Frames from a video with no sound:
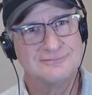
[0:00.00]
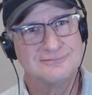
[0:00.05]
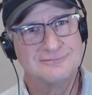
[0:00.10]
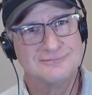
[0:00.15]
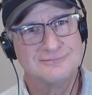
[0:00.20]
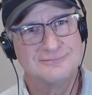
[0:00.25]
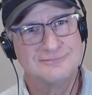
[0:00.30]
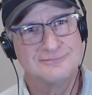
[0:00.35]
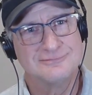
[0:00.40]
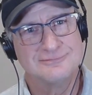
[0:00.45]

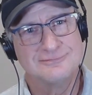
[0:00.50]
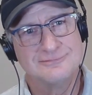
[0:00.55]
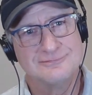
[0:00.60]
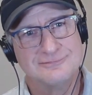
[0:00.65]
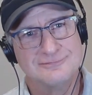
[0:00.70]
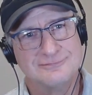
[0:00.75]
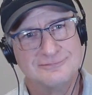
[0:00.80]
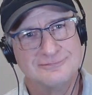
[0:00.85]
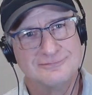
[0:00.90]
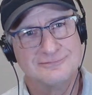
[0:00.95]

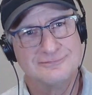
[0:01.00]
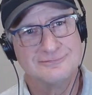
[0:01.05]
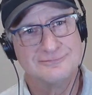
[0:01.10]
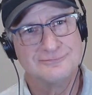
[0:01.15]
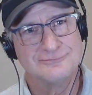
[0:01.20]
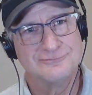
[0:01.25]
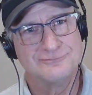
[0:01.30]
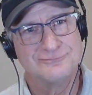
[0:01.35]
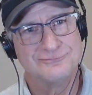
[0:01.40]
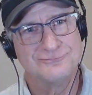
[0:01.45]

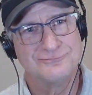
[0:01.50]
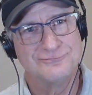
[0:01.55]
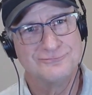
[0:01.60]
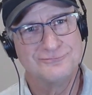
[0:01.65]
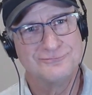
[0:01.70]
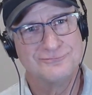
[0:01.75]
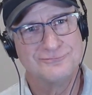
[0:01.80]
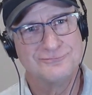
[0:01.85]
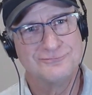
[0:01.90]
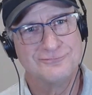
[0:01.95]

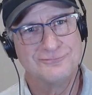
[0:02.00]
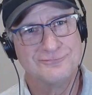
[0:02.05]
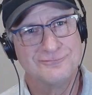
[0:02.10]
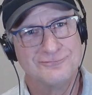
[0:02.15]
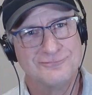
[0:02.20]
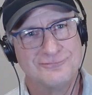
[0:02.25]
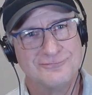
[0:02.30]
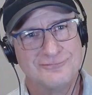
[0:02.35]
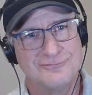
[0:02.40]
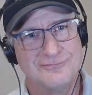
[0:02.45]

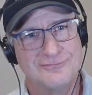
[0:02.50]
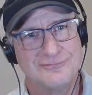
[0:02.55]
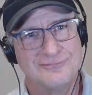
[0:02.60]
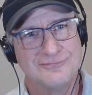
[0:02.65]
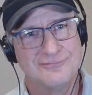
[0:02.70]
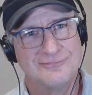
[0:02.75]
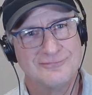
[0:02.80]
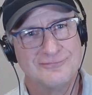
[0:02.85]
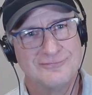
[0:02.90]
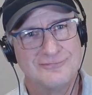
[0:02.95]

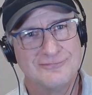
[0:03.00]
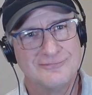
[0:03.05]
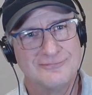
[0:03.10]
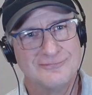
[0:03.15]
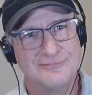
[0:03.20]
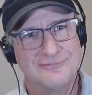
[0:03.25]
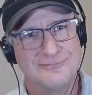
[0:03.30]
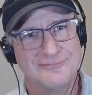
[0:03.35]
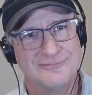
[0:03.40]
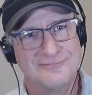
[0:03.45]

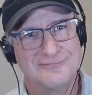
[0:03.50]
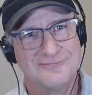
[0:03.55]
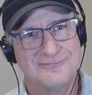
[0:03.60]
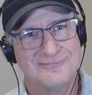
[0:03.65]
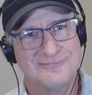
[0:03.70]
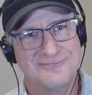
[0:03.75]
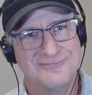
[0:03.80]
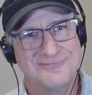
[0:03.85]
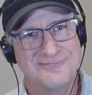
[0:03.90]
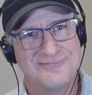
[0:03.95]

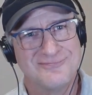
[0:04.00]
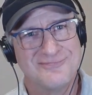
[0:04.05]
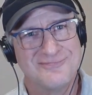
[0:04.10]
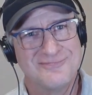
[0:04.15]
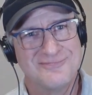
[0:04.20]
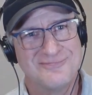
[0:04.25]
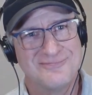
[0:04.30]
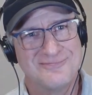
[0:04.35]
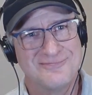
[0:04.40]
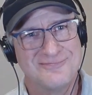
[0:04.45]

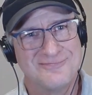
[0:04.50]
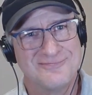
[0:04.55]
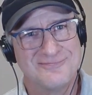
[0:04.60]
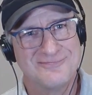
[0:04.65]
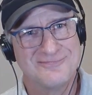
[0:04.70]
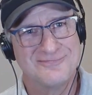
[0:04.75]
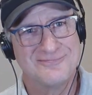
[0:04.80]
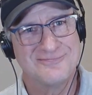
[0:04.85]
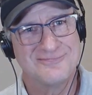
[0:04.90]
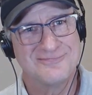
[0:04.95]

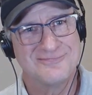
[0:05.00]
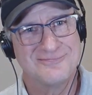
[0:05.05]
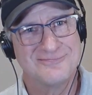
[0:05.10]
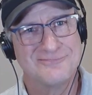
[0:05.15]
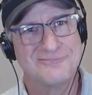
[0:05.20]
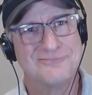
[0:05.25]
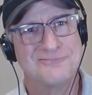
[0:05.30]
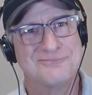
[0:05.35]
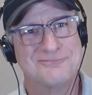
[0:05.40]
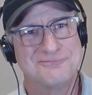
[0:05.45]

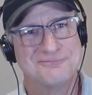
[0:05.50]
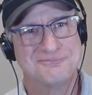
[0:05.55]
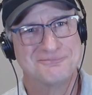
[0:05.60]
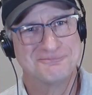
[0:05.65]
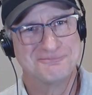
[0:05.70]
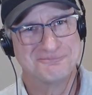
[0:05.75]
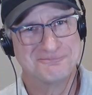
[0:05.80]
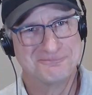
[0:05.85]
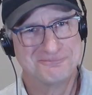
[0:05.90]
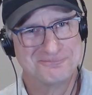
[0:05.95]

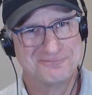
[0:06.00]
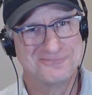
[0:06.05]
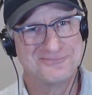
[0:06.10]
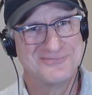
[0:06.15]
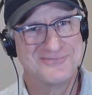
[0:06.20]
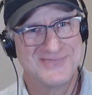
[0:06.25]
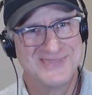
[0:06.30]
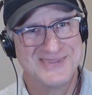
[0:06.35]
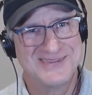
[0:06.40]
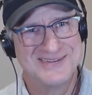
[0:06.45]

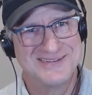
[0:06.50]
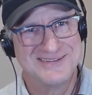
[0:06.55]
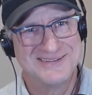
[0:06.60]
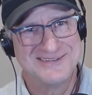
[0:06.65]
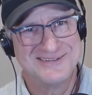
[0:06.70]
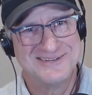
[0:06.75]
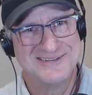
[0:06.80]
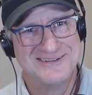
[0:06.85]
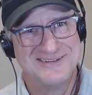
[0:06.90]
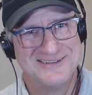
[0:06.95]

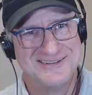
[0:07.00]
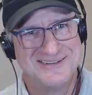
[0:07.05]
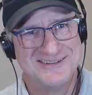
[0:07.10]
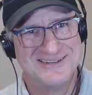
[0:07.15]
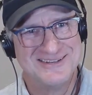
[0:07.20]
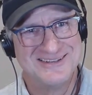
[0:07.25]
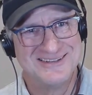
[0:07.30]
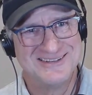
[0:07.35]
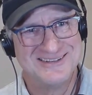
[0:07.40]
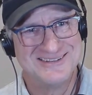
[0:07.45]

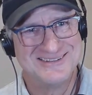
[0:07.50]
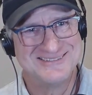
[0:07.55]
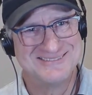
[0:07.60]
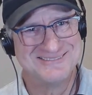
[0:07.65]
The person shown says nothing.